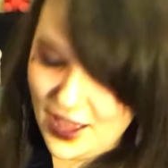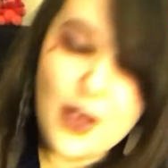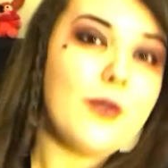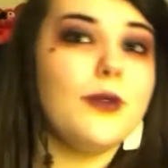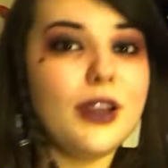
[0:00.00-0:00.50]

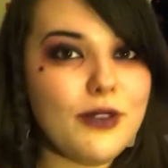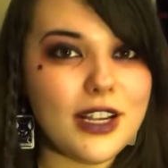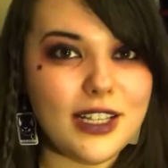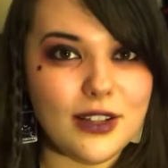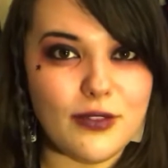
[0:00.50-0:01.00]
We
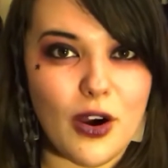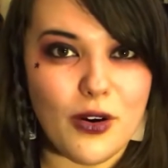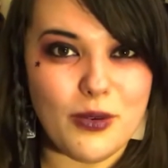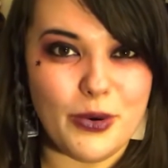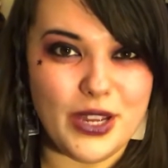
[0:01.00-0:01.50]
really love
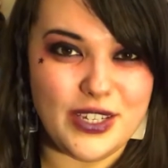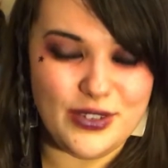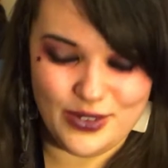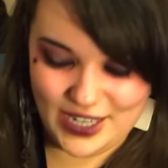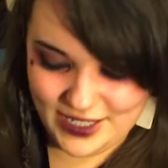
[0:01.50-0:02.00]
horrible
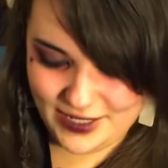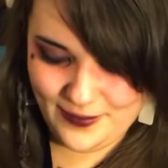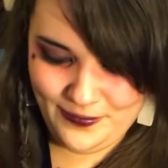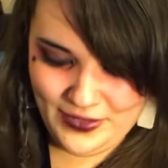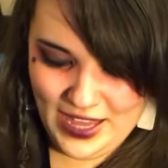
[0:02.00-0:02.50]
histories.
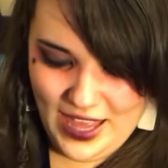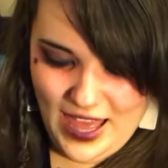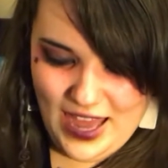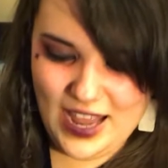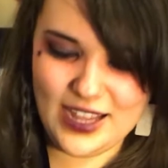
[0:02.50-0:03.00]

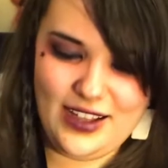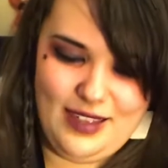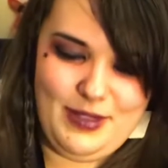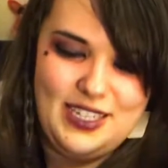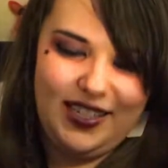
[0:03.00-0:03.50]
And I got
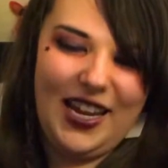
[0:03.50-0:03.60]
him this